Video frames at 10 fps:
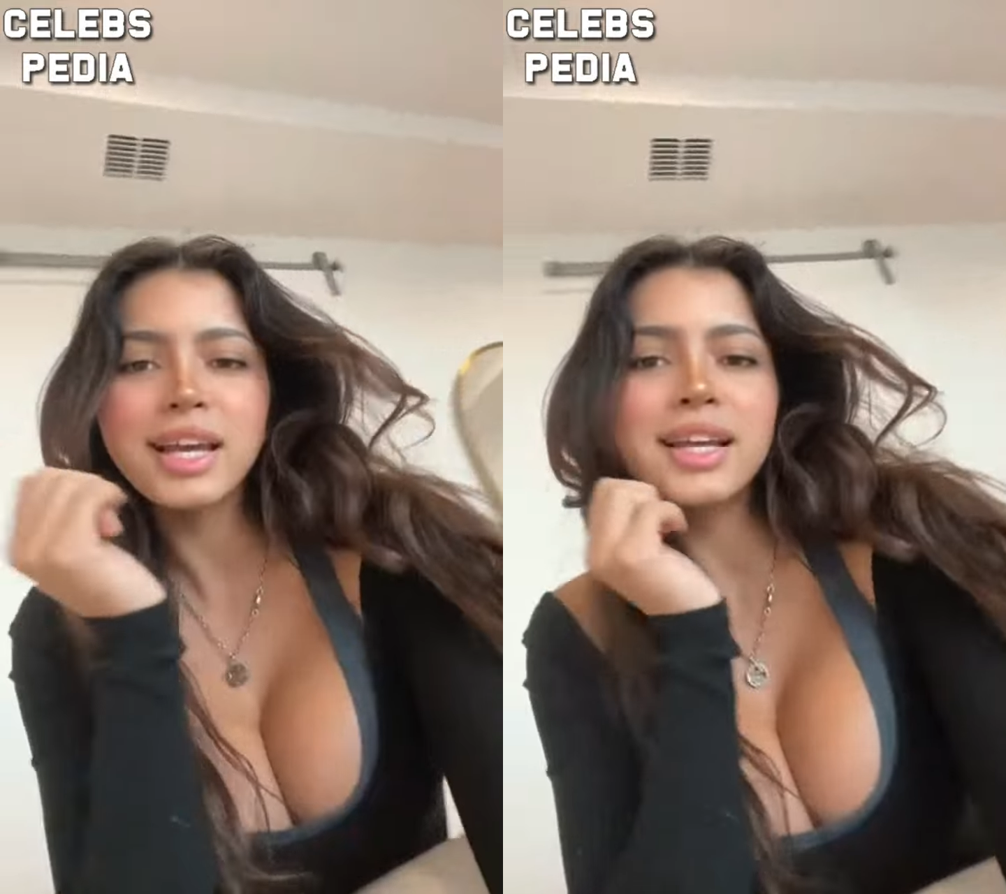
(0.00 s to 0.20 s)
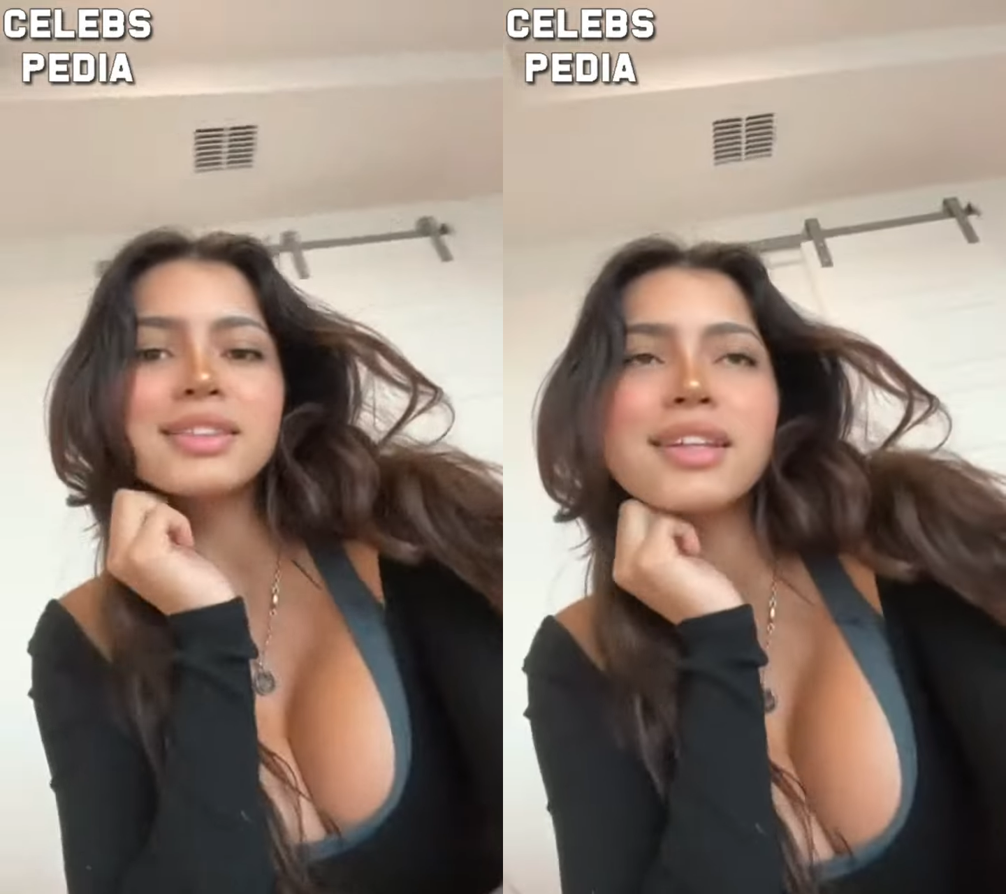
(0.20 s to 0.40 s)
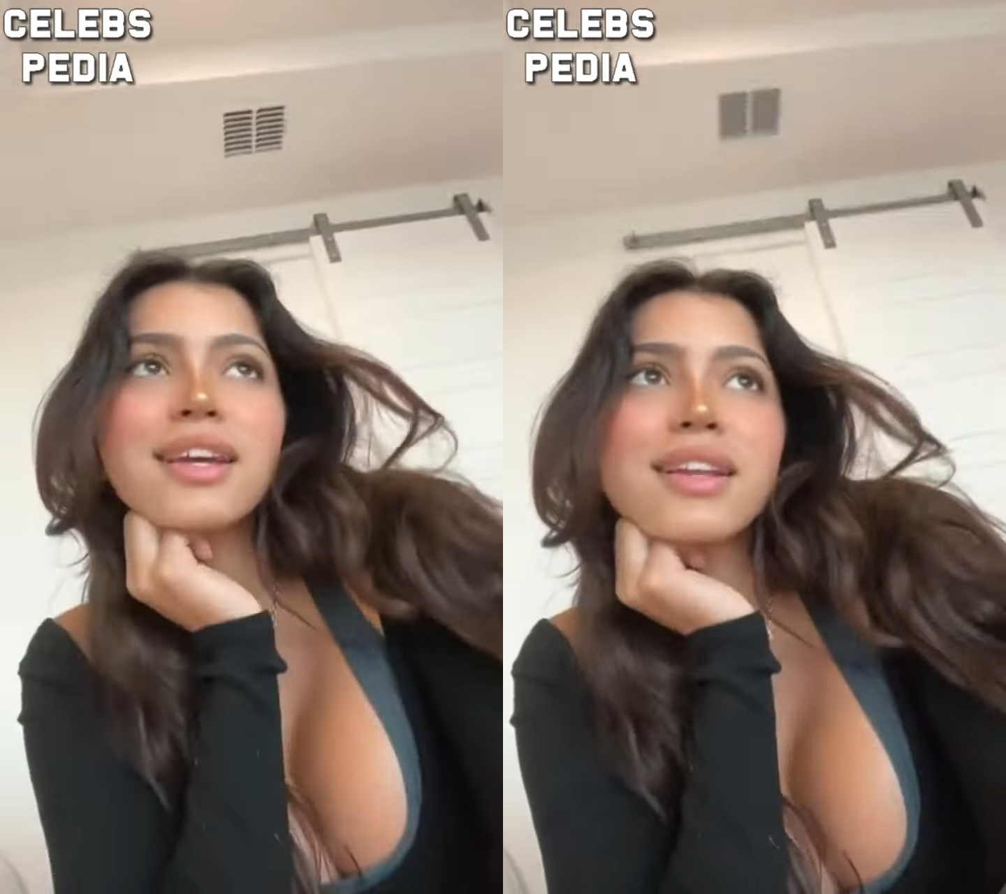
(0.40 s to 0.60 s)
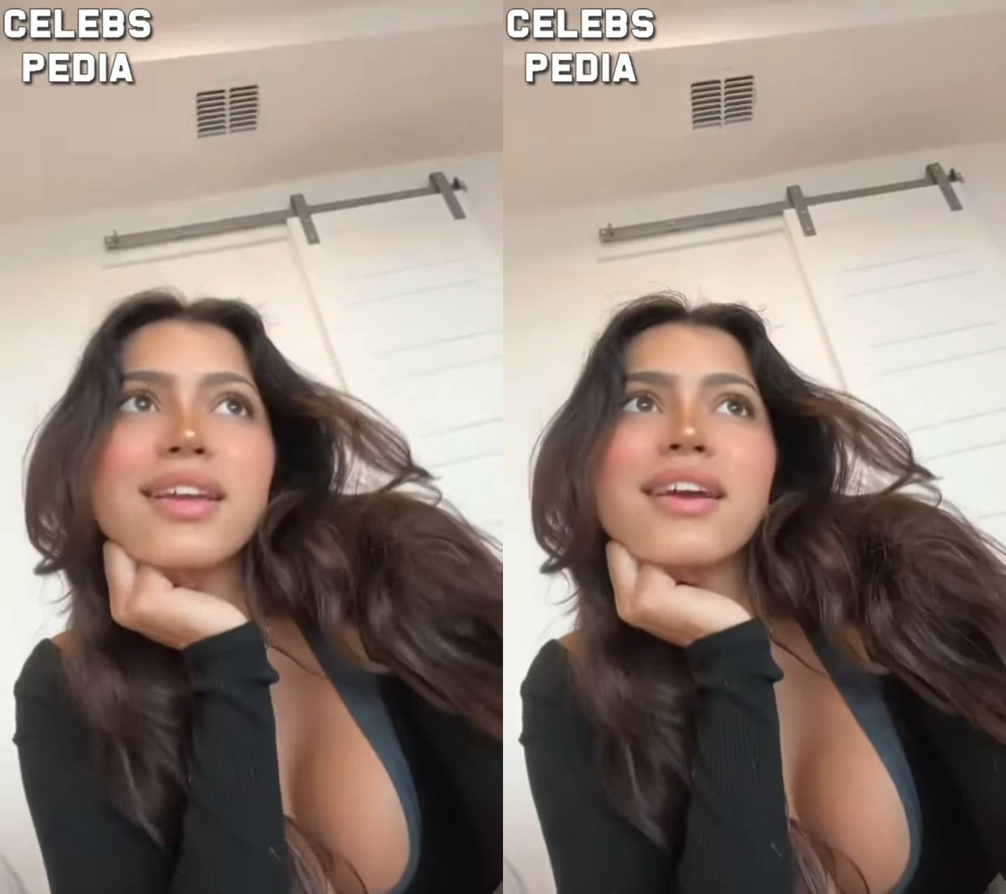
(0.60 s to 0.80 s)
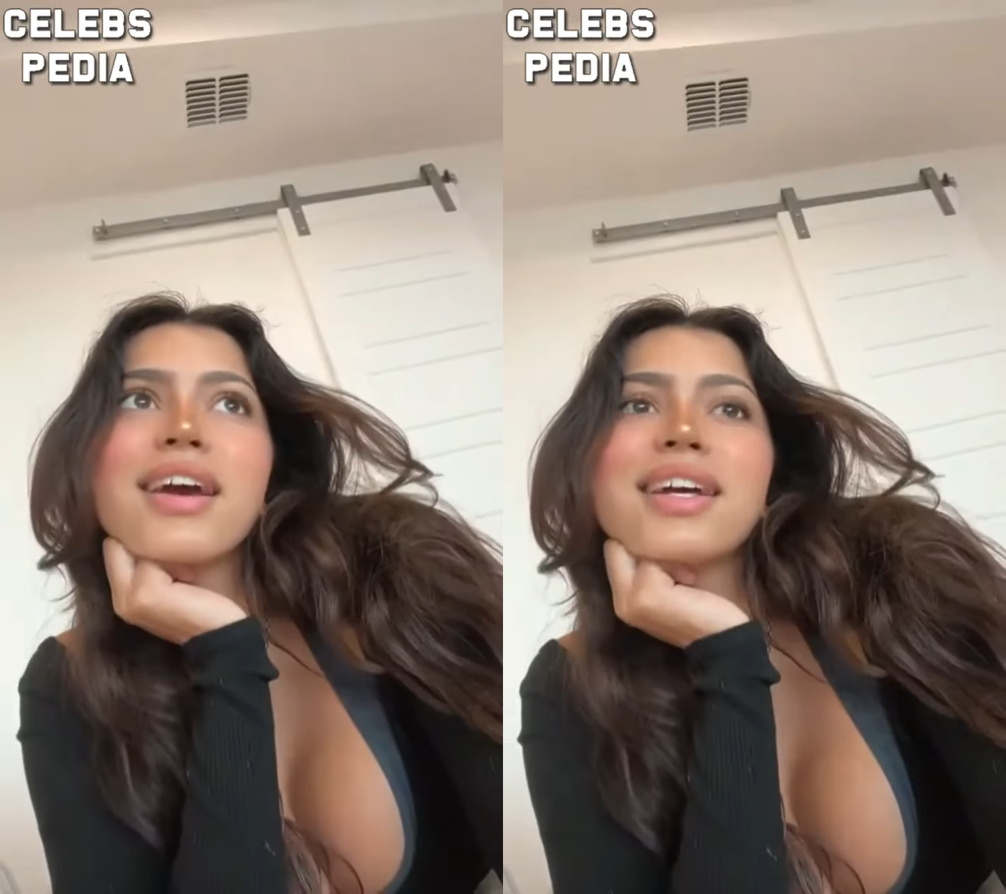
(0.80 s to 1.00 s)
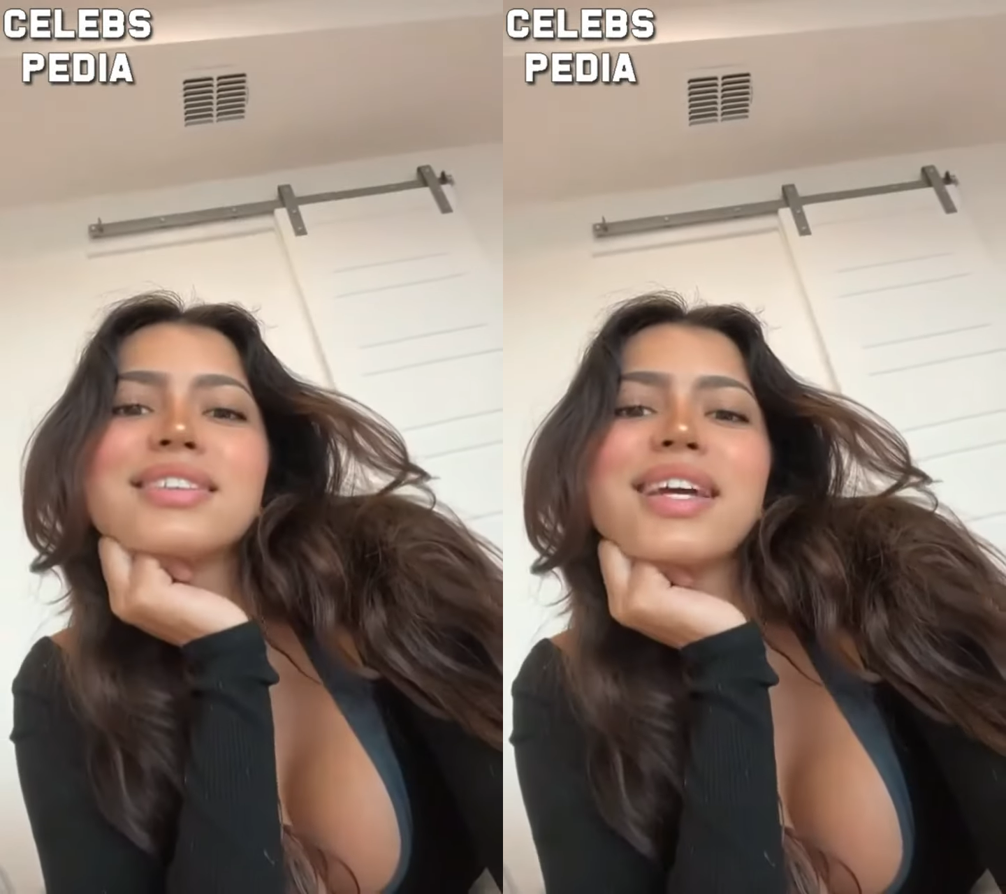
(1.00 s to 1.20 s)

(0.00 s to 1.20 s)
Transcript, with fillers: She was supposed to be